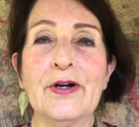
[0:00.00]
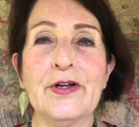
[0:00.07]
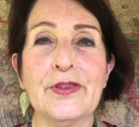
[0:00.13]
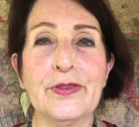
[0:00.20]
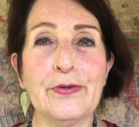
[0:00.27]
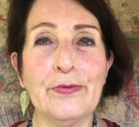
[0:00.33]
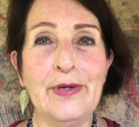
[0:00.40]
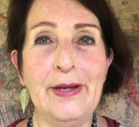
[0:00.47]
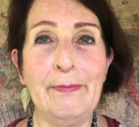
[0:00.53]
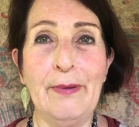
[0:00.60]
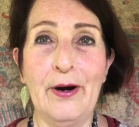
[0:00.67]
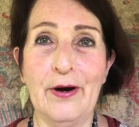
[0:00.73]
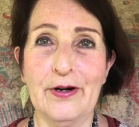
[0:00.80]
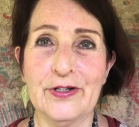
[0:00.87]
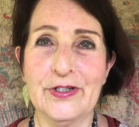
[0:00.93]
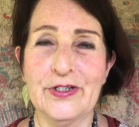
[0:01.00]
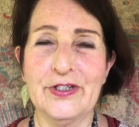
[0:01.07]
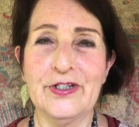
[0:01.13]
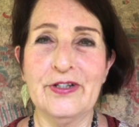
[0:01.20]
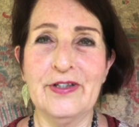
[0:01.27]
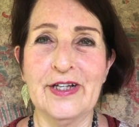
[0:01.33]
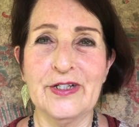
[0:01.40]
are 3 parts
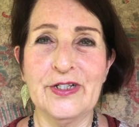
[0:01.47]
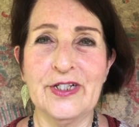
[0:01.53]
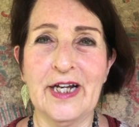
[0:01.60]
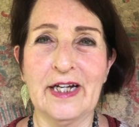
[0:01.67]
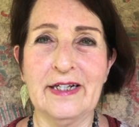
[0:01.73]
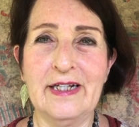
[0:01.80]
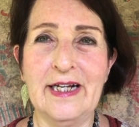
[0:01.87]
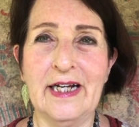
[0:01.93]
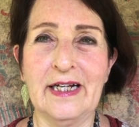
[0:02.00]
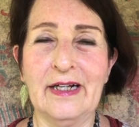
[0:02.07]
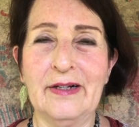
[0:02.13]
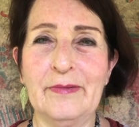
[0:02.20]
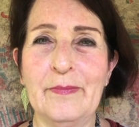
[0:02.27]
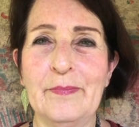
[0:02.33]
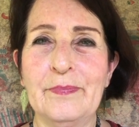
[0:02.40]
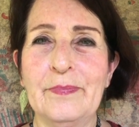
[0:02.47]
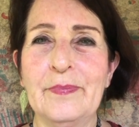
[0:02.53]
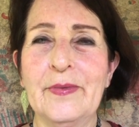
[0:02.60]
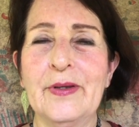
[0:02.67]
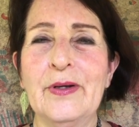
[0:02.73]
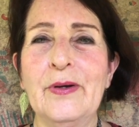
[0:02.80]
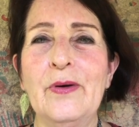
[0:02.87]
to this technique.
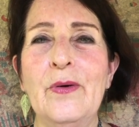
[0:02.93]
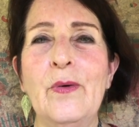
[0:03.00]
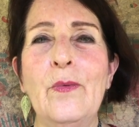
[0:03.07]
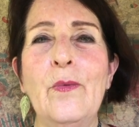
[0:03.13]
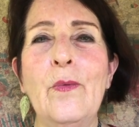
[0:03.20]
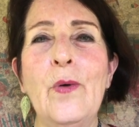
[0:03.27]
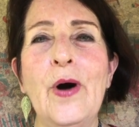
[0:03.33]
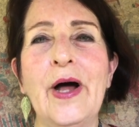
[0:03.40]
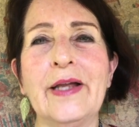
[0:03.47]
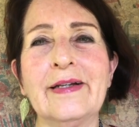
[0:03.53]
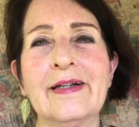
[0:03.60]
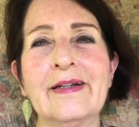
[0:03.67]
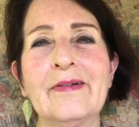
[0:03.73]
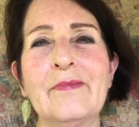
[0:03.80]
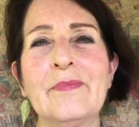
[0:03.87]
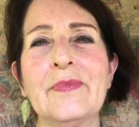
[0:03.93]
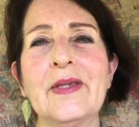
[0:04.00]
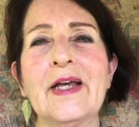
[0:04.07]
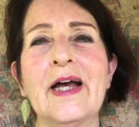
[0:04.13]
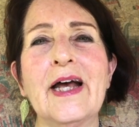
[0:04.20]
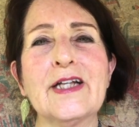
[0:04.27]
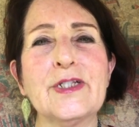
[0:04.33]
1,
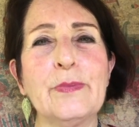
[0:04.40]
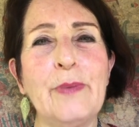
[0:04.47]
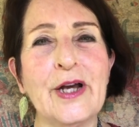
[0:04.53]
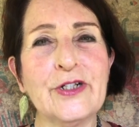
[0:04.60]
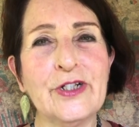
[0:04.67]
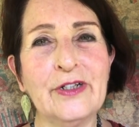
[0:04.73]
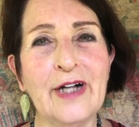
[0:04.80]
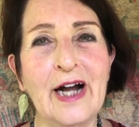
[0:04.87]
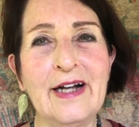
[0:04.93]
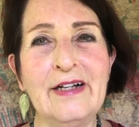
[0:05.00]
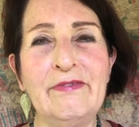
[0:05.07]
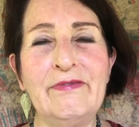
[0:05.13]
a special kind of